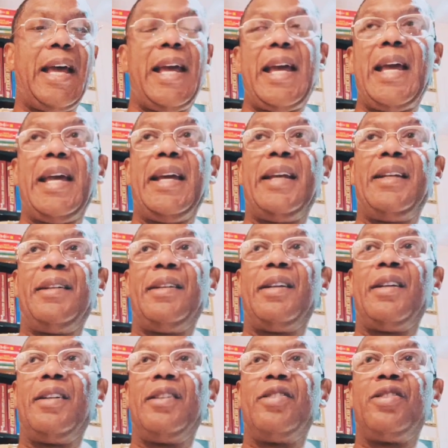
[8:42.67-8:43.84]
And
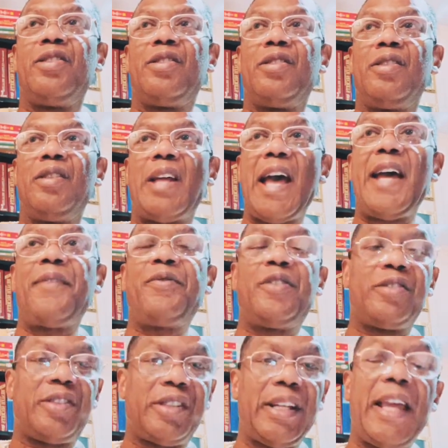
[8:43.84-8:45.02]
after
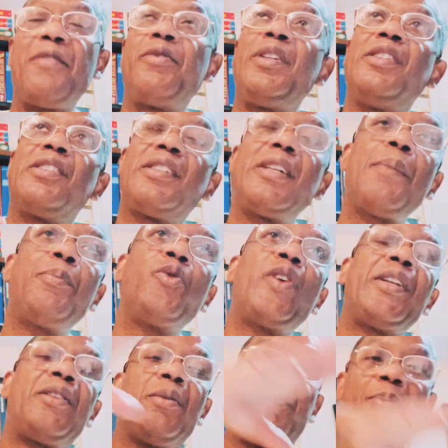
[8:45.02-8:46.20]
slavery, to
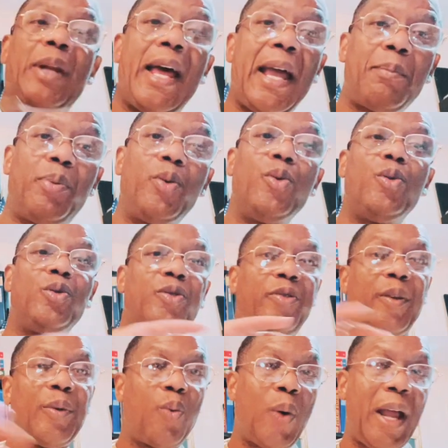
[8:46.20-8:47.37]
separate the black Pools
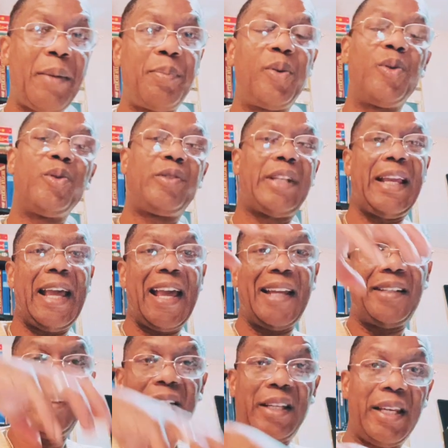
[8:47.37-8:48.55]
from the white Pools, they
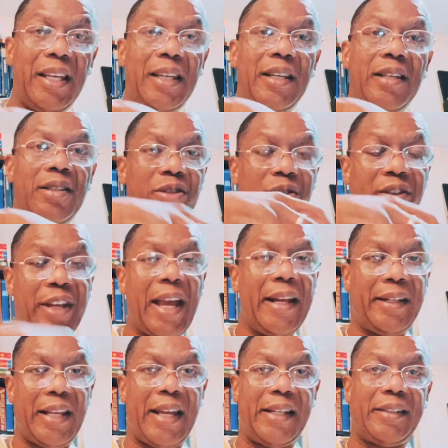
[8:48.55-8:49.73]
added an E to their
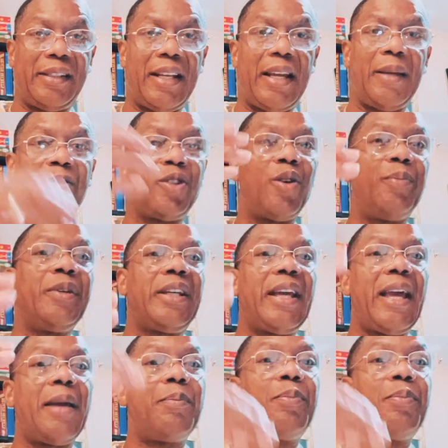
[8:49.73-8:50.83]
last name. So it became